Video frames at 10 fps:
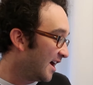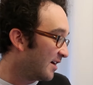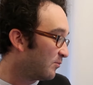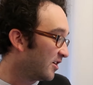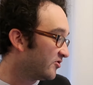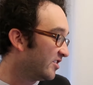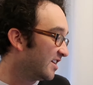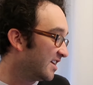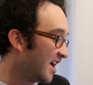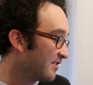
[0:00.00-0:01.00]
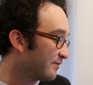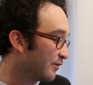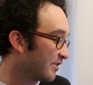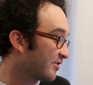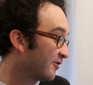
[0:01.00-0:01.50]
I watched it again
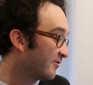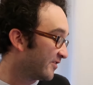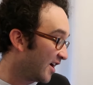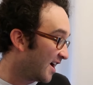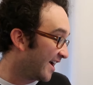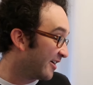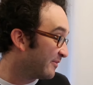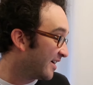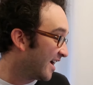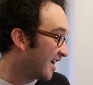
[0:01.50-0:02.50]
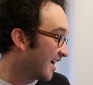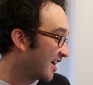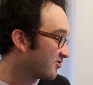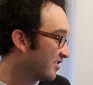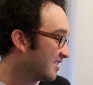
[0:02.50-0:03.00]
for a third time and
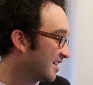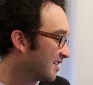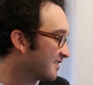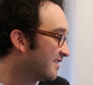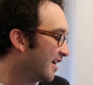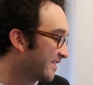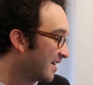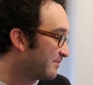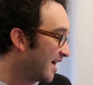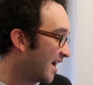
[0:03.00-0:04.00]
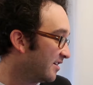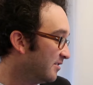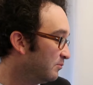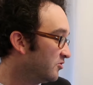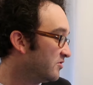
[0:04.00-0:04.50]
actually think it's not that
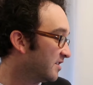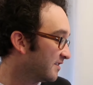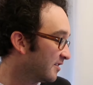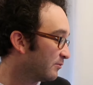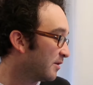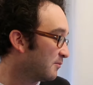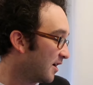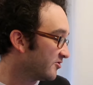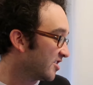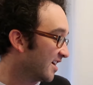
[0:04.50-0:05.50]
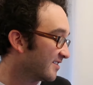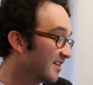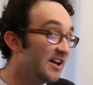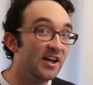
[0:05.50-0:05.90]
bad. Would you consider rewatching it?